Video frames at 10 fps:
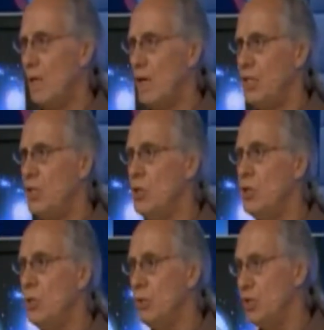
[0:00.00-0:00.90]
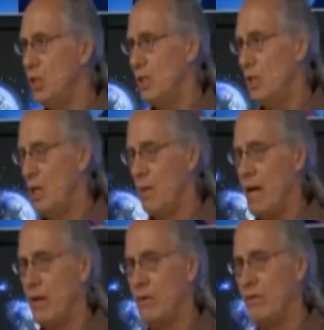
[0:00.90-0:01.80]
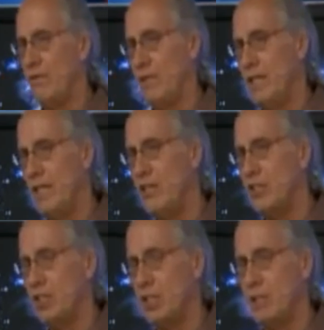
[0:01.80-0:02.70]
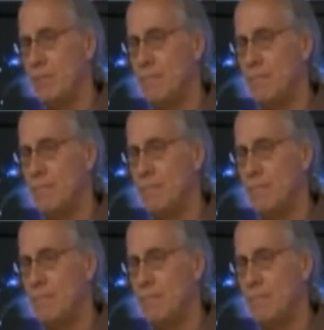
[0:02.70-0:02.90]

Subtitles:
a huge amount of energy.